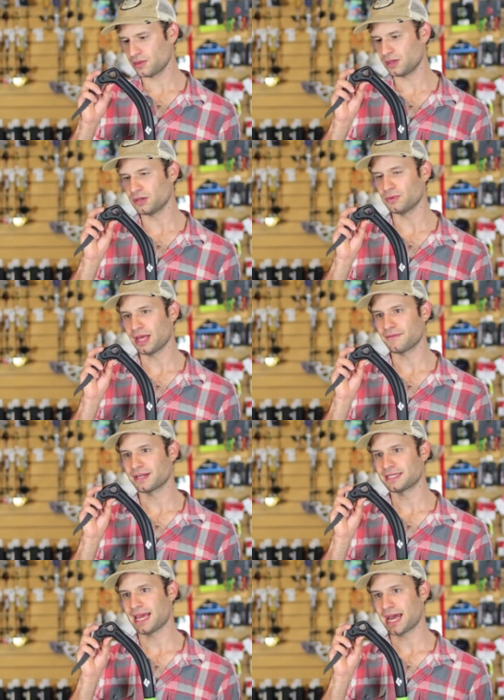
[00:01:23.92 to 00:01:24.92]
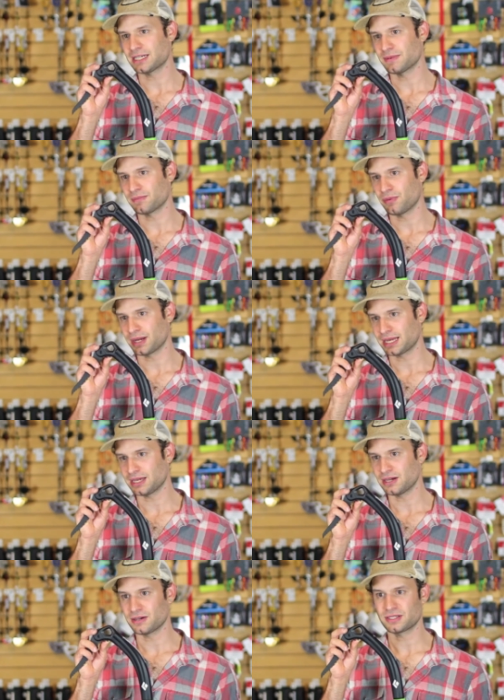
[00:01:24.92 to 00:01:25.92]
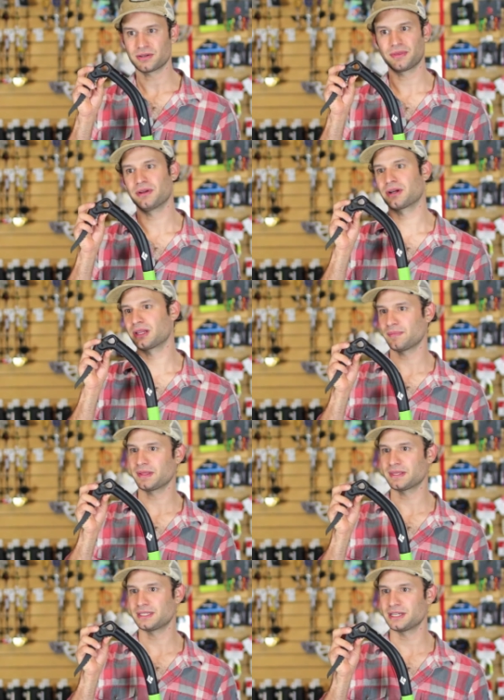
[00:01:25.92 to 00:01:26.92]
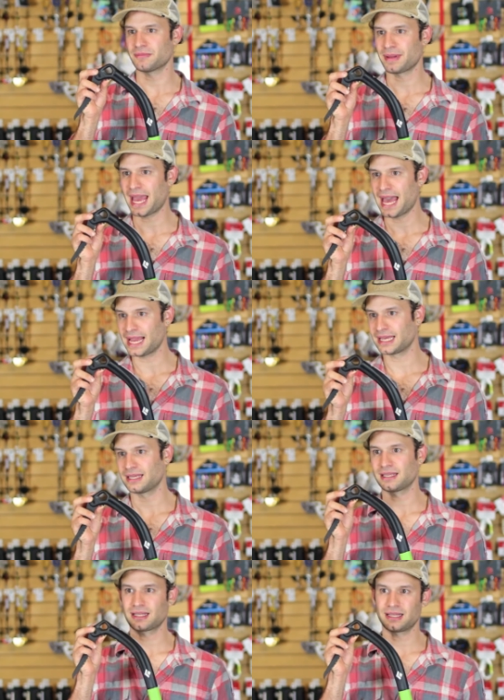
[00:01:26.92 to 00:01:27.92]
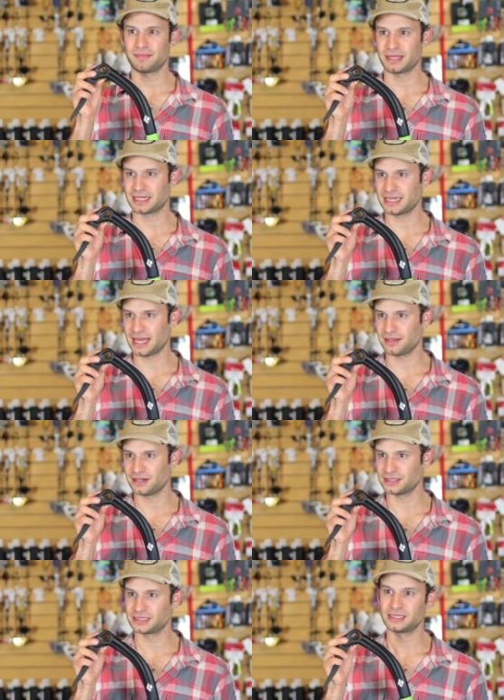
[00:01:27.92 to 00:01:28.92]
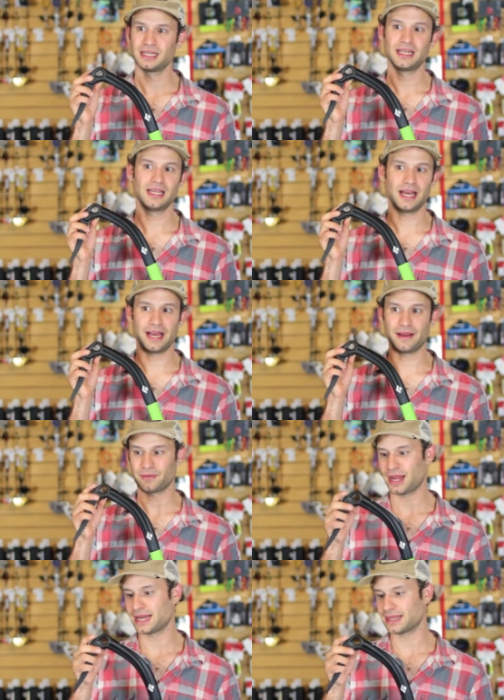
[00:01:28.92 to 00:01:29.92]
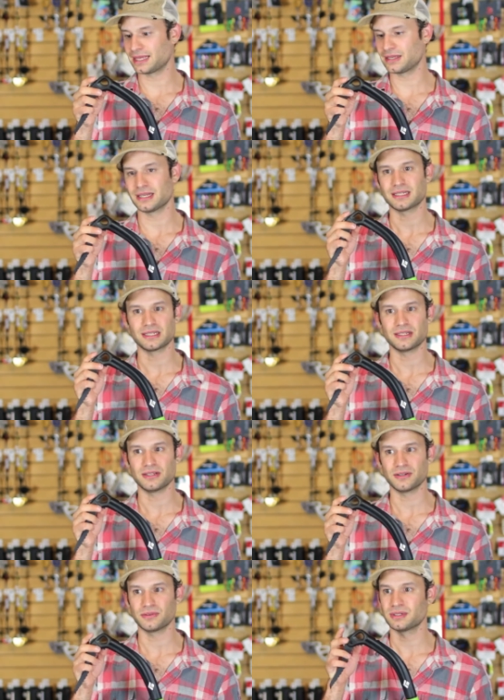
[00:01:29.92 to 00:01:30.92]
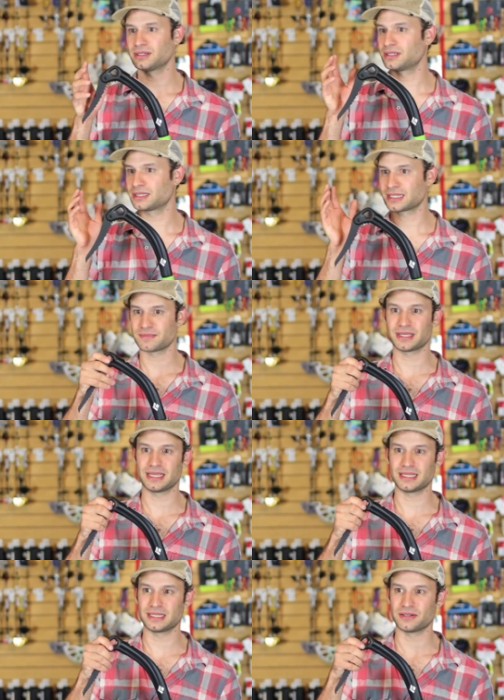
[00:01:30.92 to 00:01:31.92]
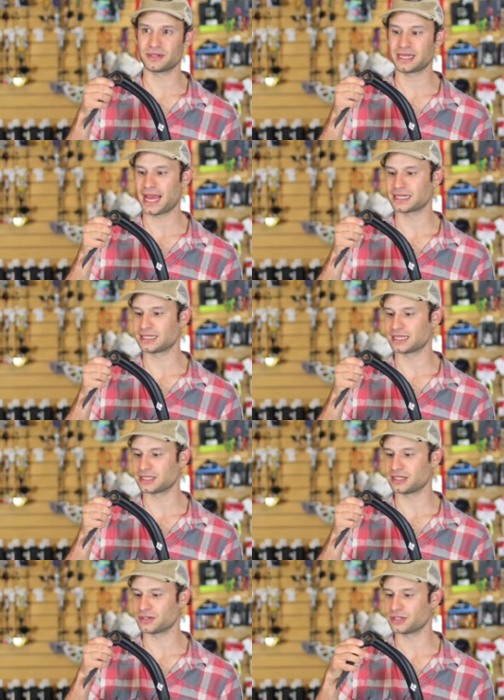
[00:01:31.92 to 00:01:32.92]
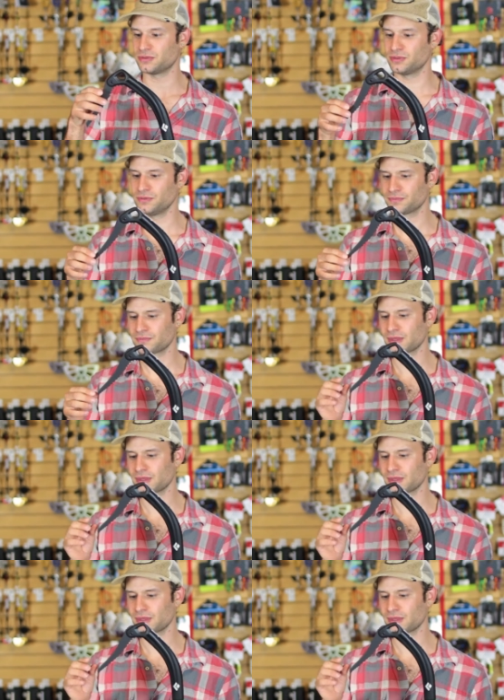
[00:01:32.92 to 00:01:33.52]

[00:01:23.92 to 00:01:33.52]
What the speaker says: You will have an attachment point here, so when you're clipping this to your pack, clipping tethers, anything you need to do, it'll be easy to attach things to your tool.